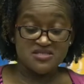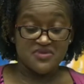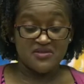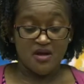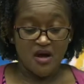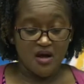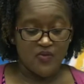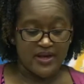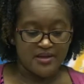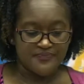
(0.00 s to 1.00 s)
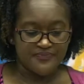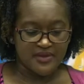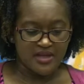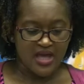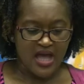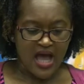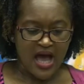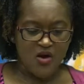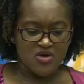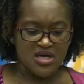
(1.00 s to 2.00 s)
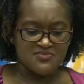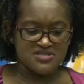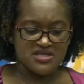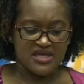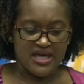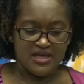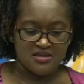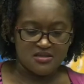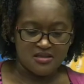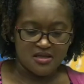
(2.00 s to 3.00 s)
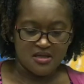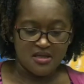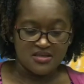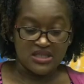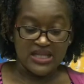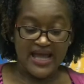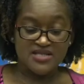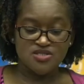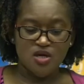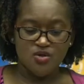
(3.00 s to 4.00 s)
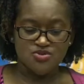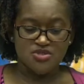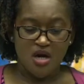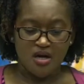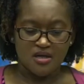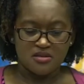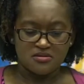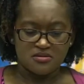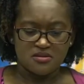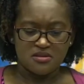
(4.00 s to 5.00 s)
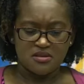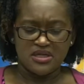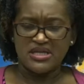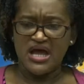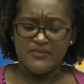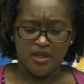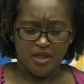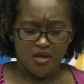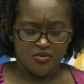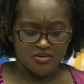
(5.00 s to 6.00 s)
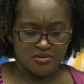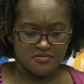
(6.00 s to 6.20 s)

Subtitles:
me in the hallway. Out comes the gate. The lights goes dark, and I'm alone.